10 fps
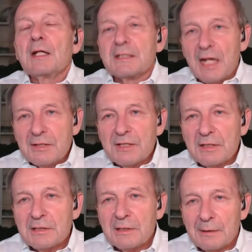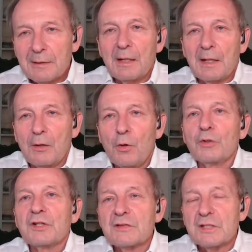Does it? Or
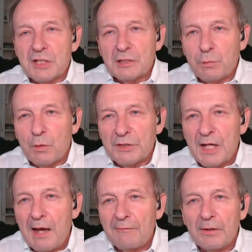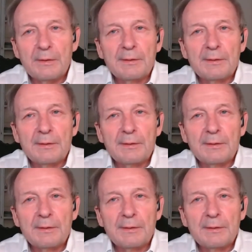does it just want to have a